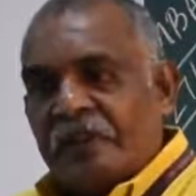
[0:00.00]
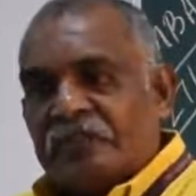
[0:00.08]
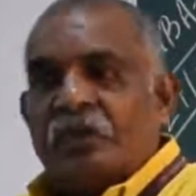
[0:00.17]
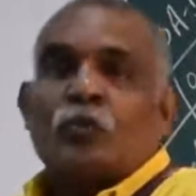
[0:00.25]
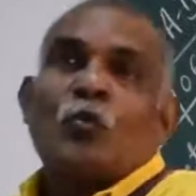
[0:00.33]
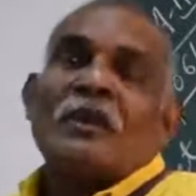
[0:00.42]

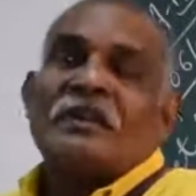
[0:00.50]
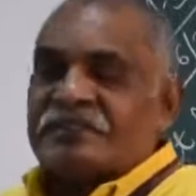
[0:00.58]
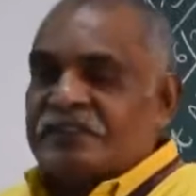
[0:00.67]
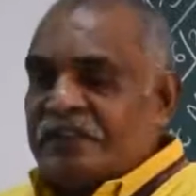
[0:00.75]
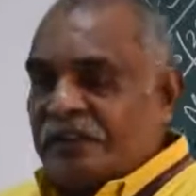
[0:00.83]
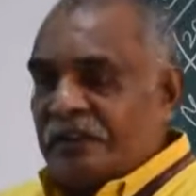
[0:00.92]
the
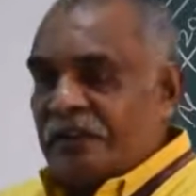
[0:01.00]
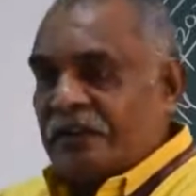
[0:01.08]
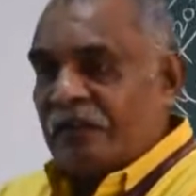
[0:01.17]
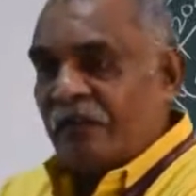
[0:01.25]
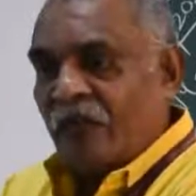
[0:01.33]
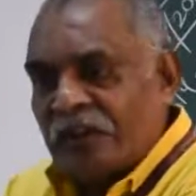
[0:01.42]
quality
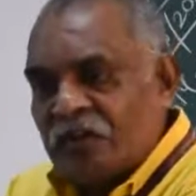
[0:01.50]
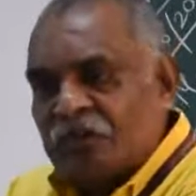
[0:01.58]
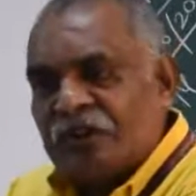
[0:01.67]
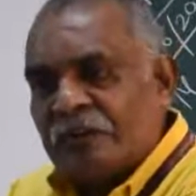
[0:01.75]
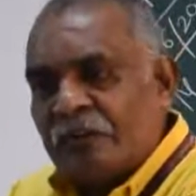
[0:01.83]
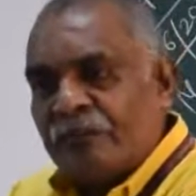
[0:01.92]

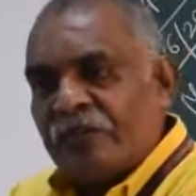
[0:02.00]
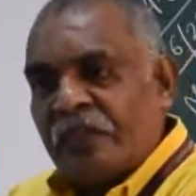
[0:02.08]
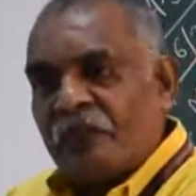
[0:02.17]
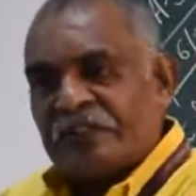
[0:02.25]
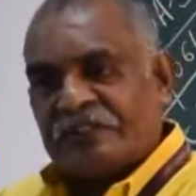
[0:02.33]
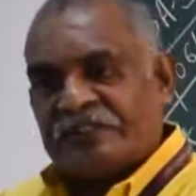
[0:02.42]
revolution
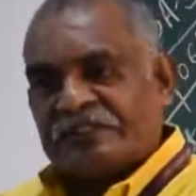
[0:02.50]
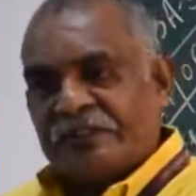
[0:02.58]
with its